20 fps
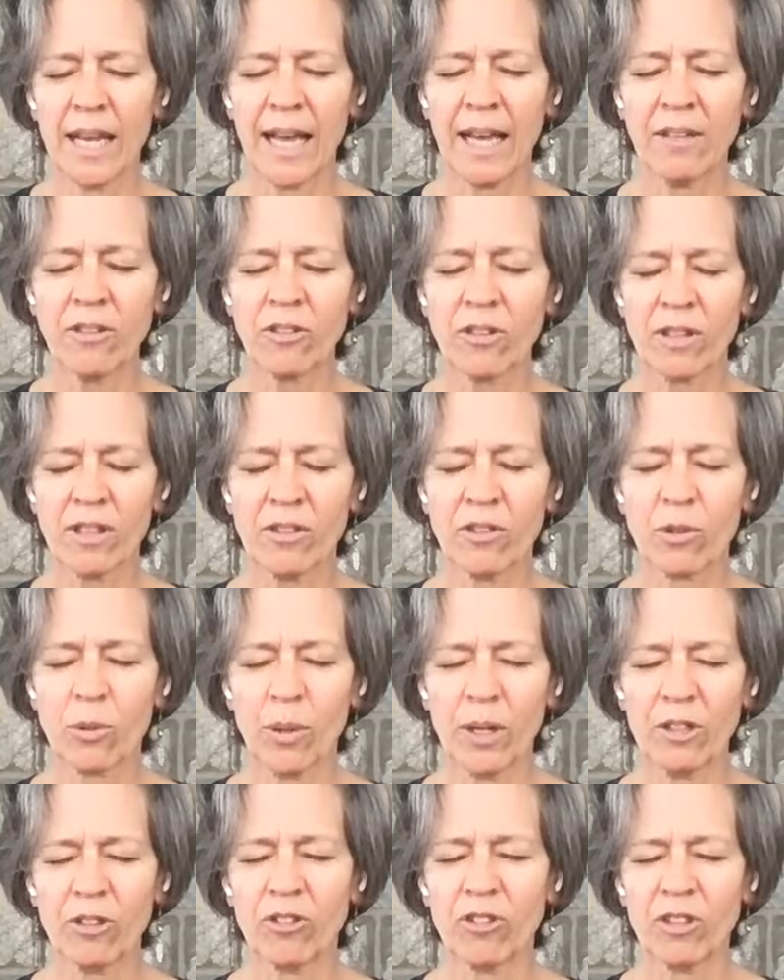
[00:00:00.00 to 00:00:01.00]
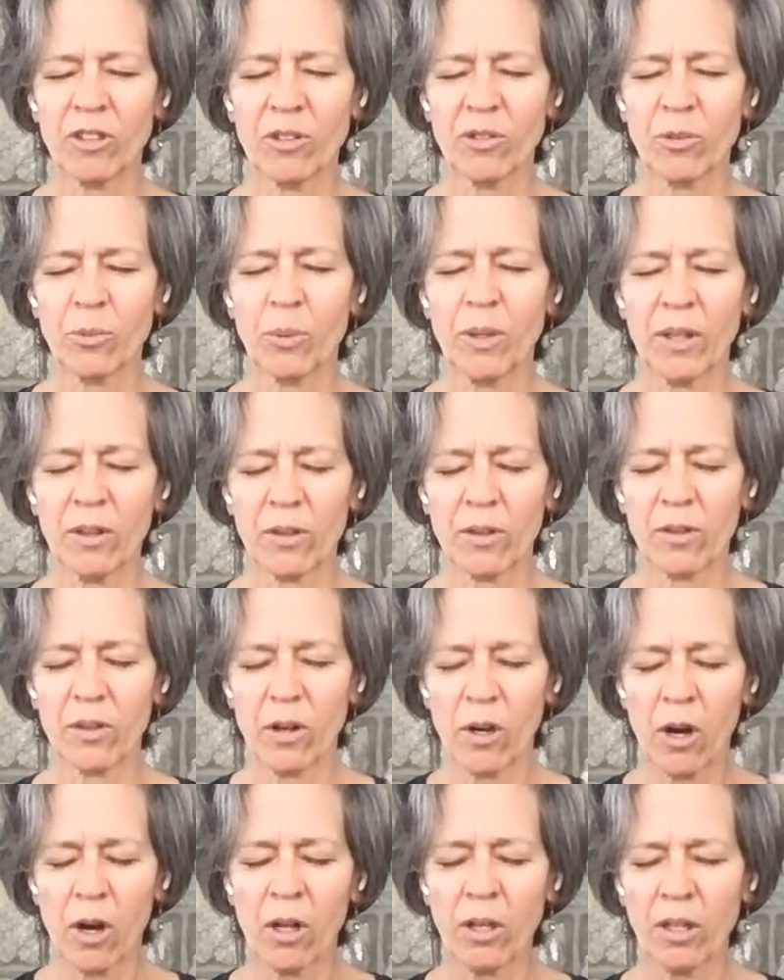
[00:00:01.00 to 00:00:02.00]
ask these questions with
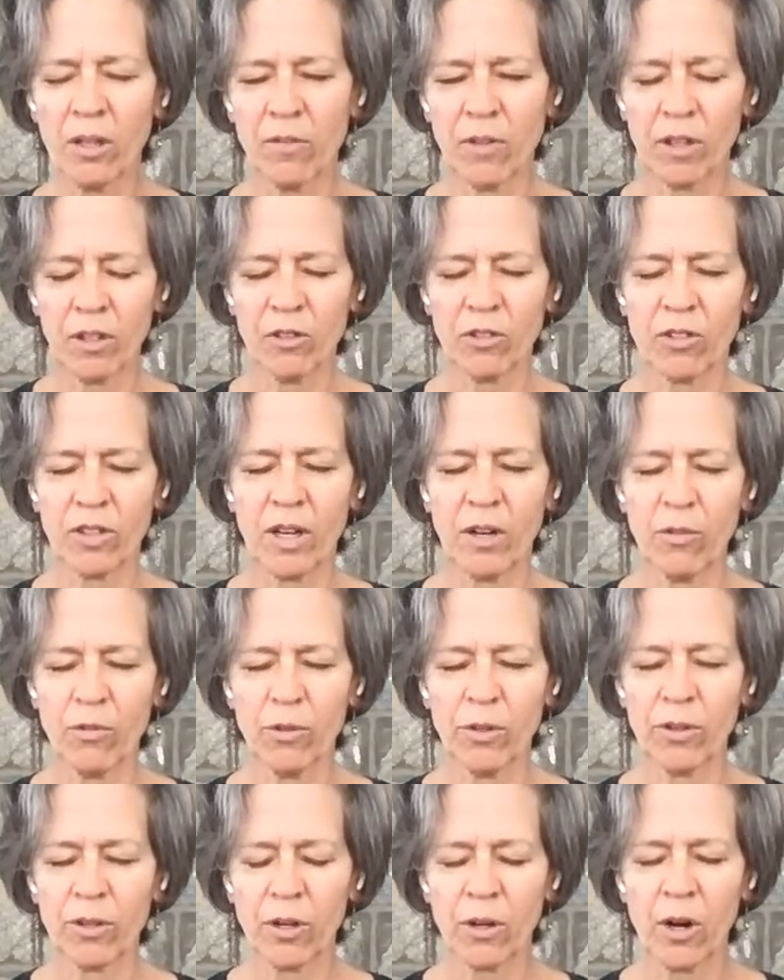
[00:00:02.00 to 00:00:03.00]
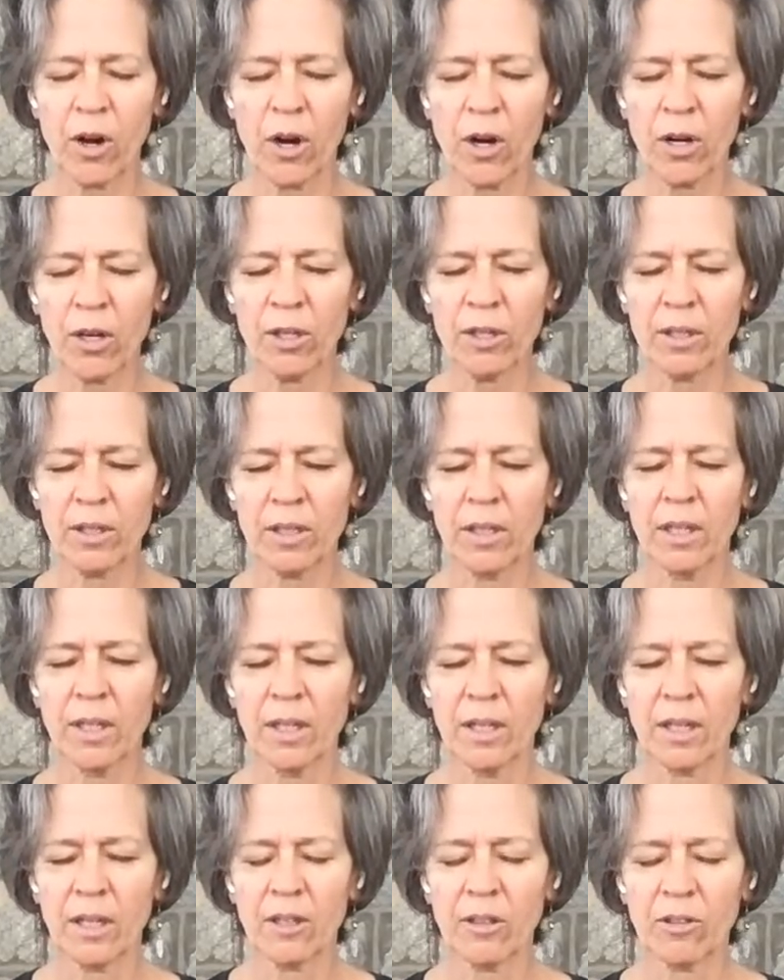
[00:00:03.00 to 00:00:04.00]
all of ourself, with our heart,
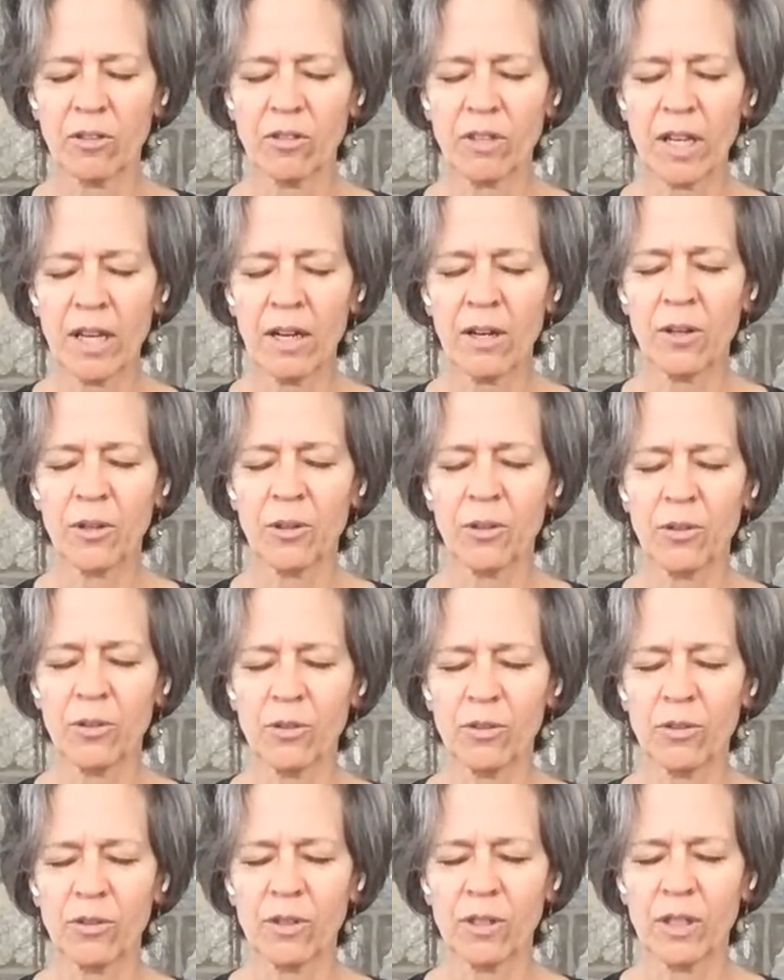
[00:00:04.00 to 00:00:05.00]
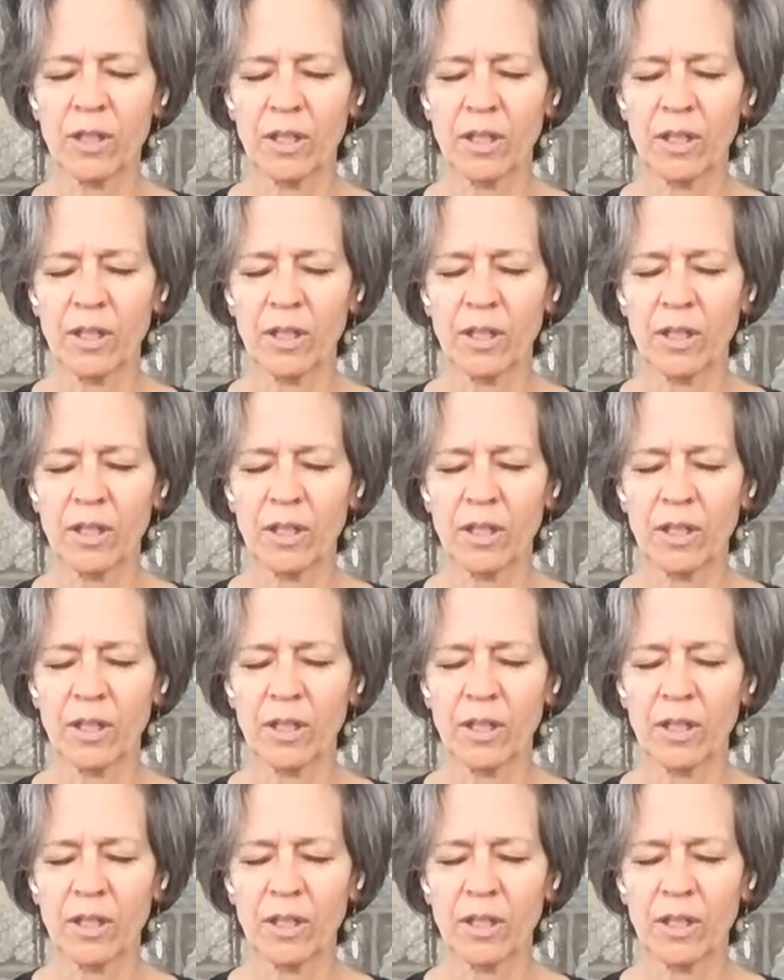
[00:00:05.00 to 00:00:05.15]
our cells,